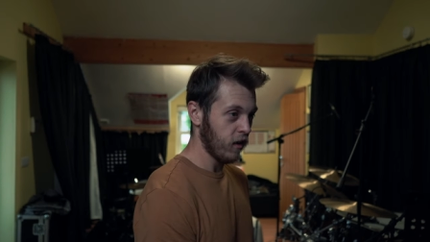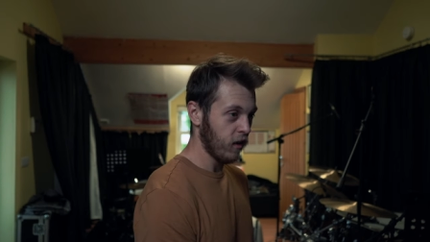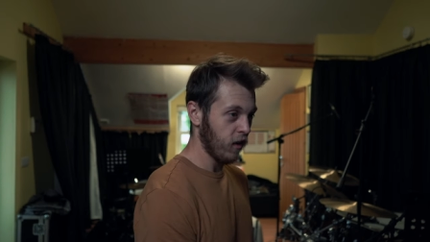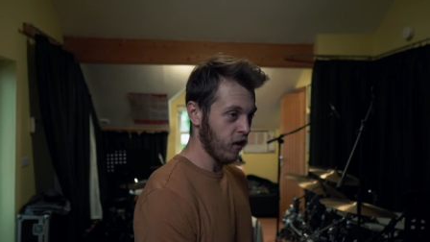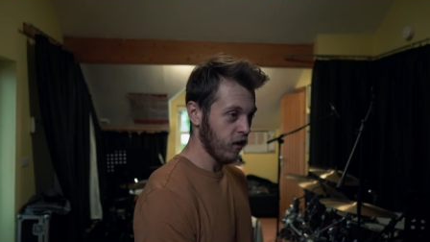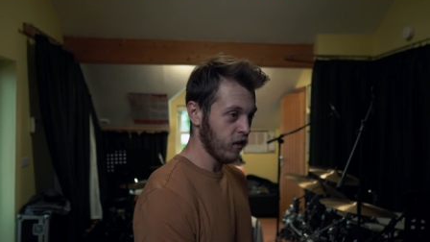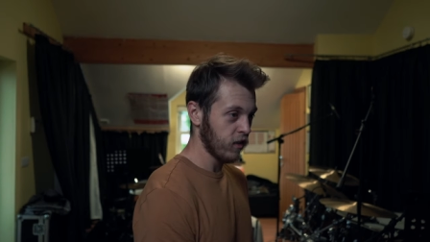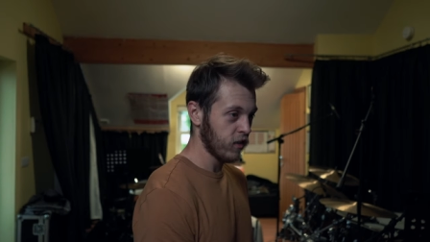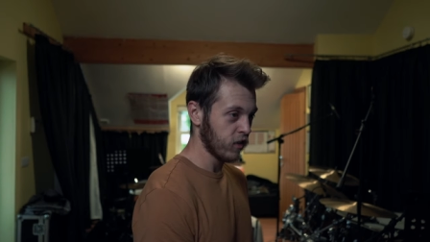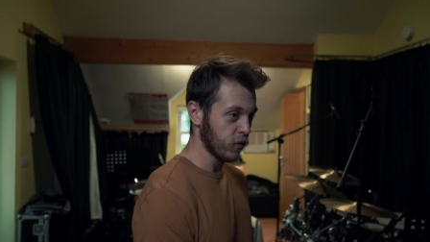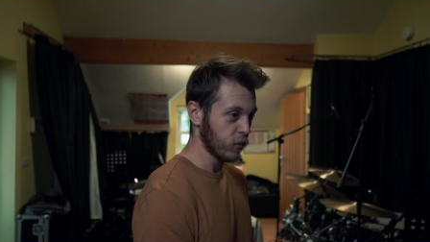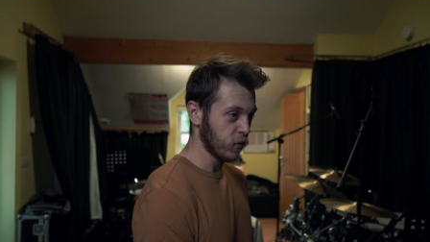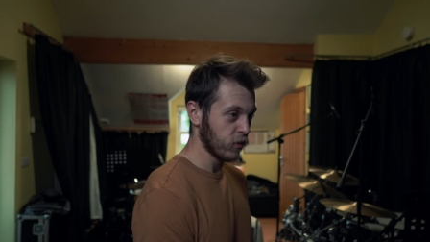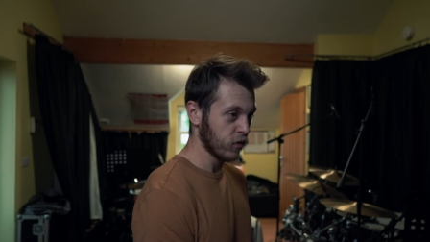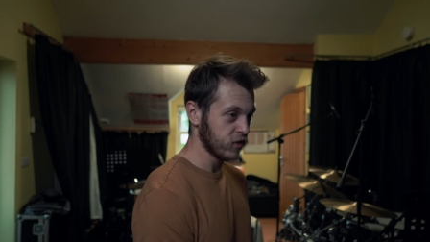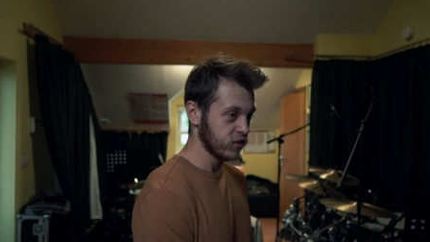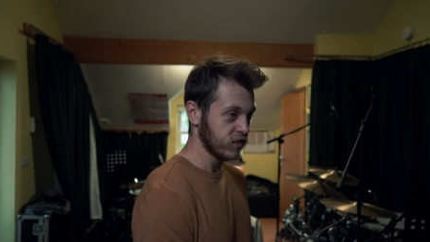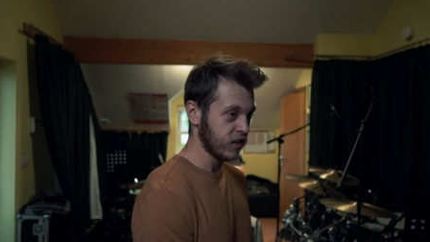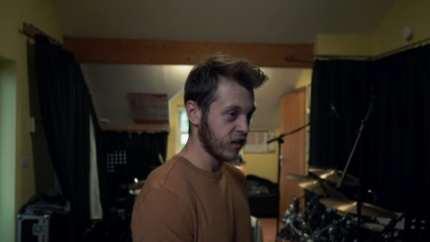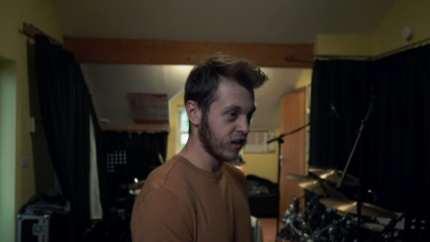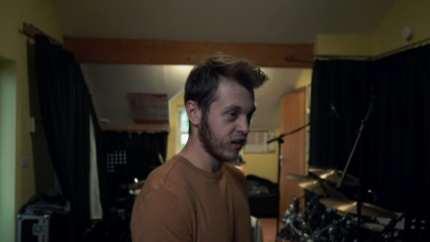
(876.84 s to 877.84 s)
I think we're
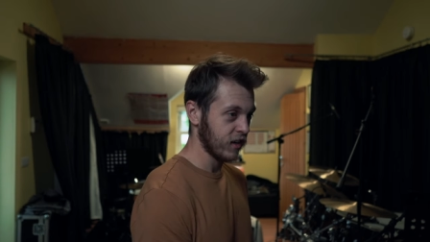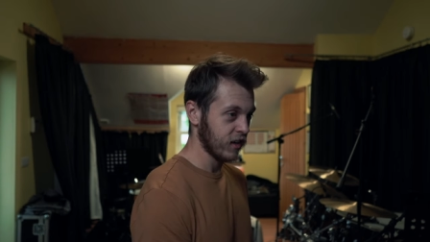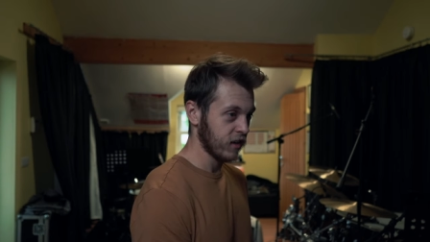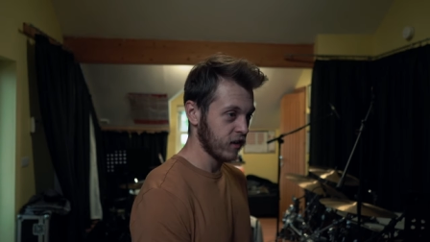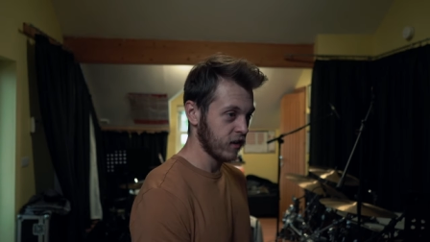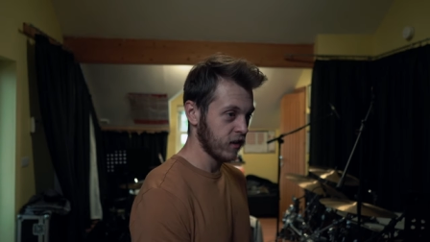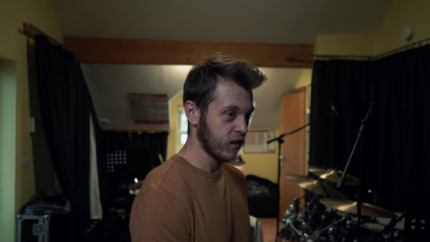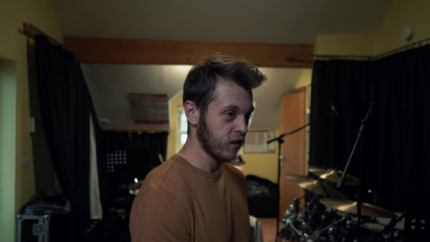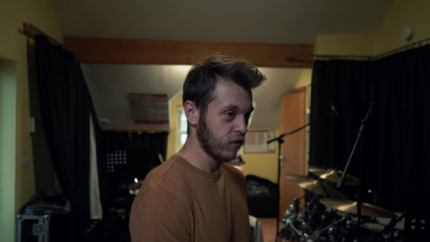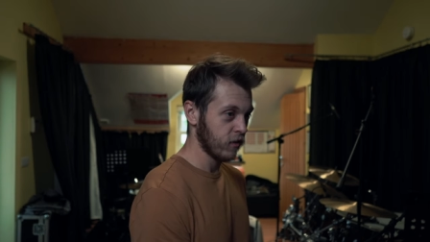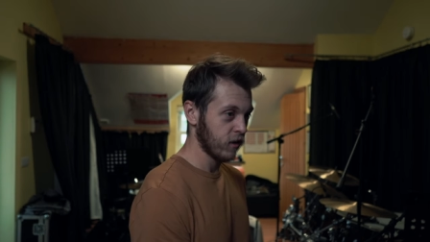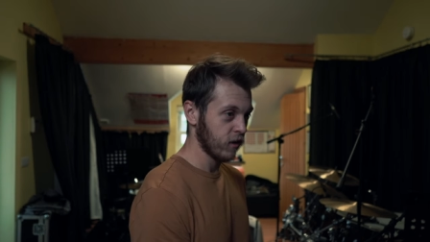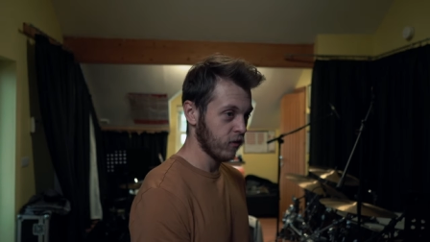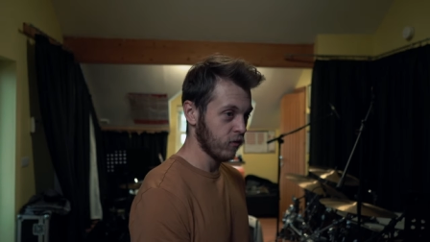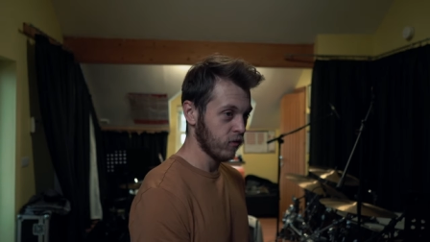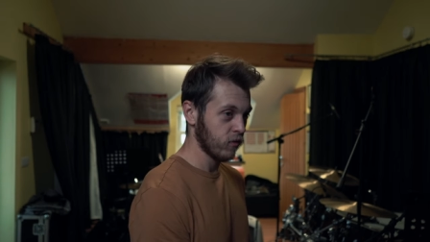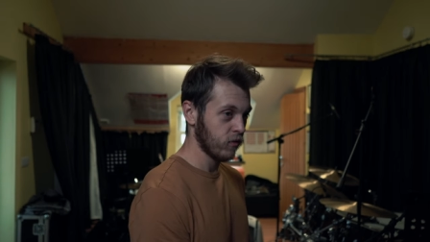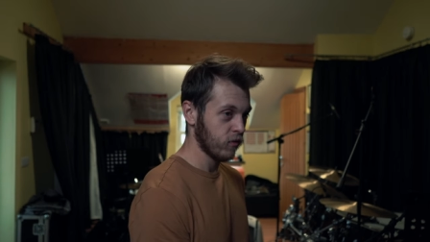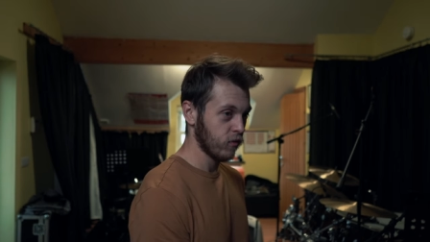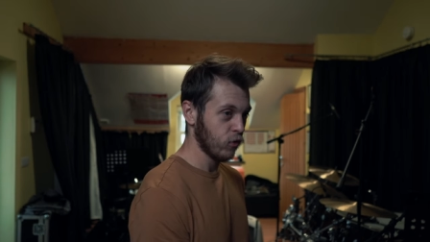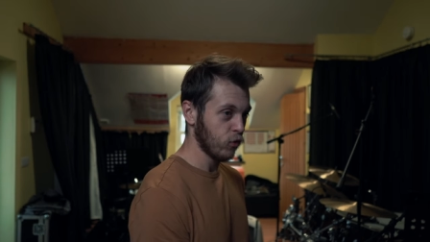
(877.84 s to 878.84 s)
exactly a year out,
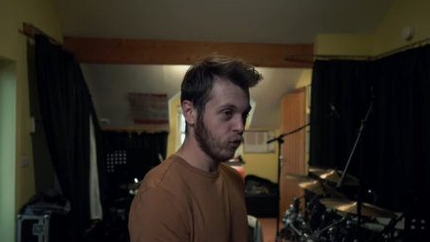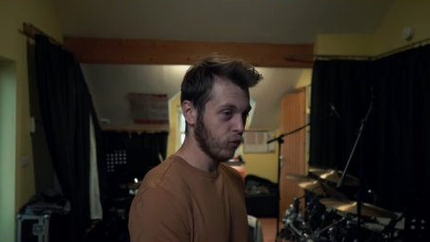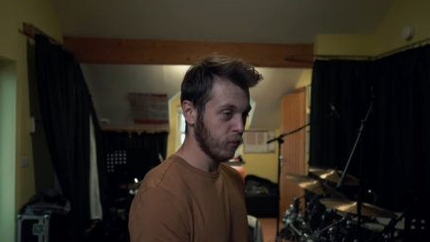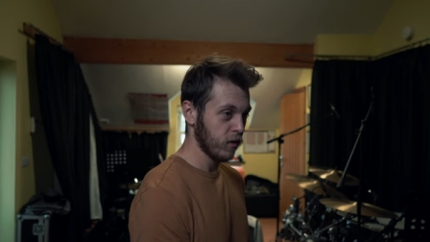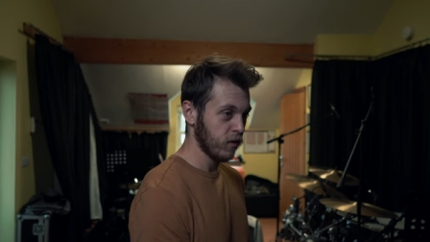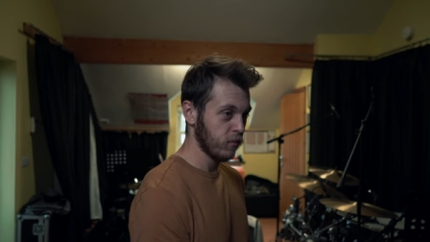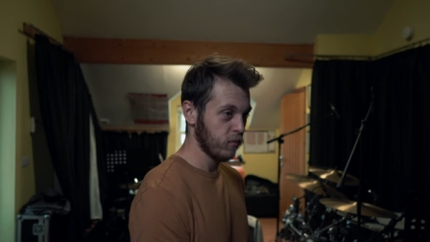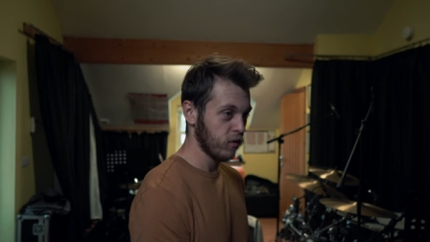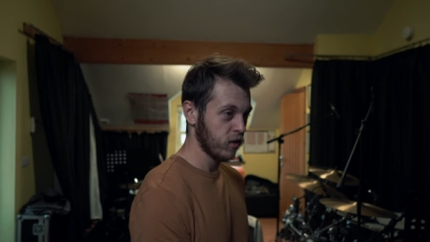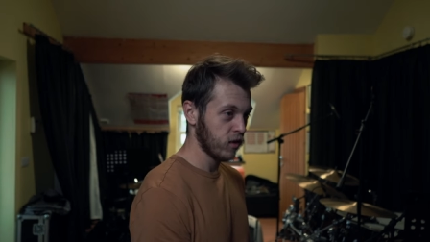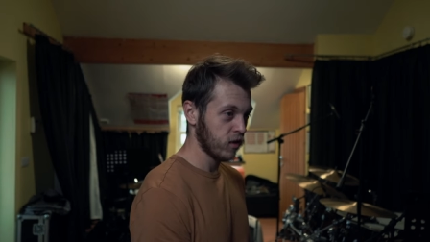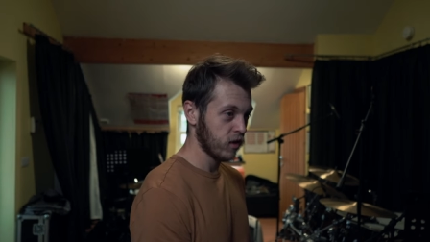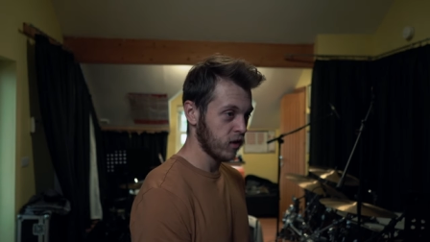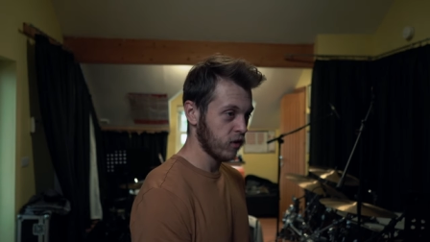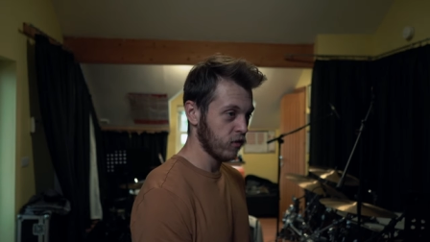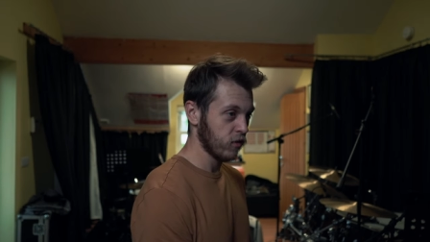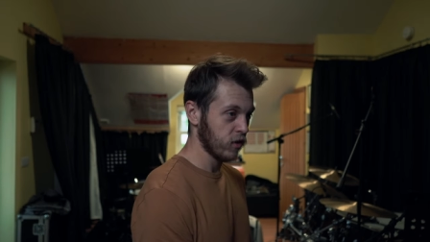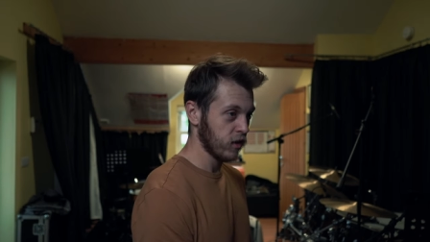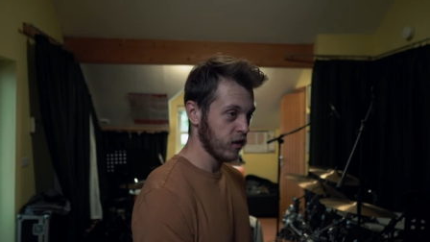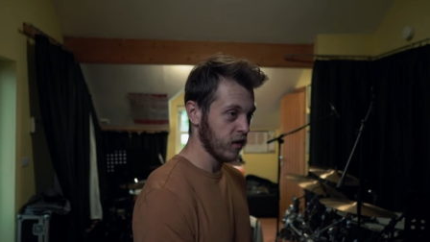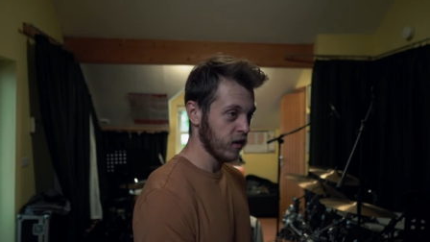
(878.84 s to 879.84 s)
or maybe a year
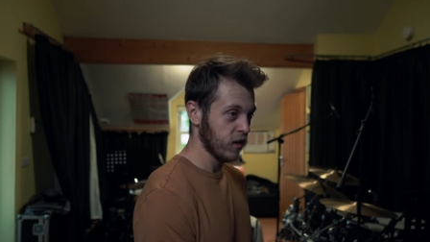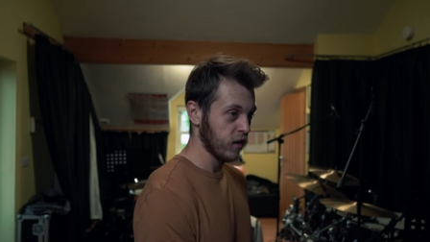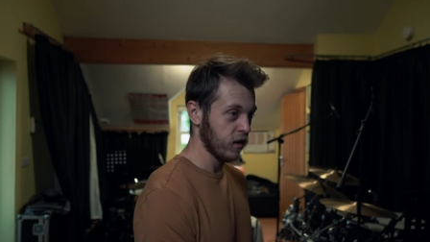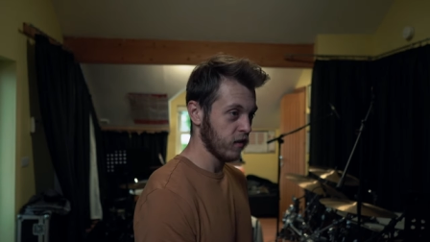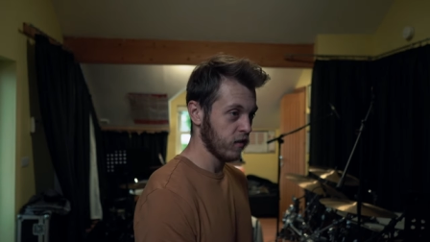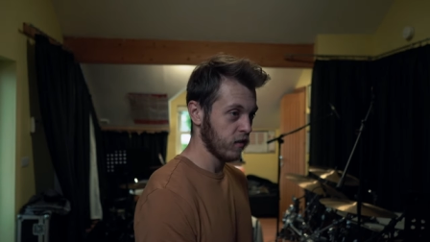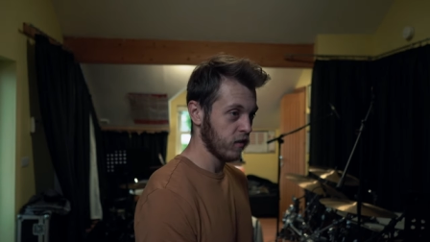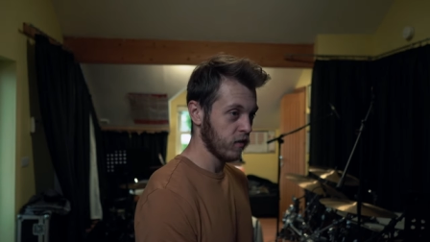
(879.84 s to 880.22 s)
and a day.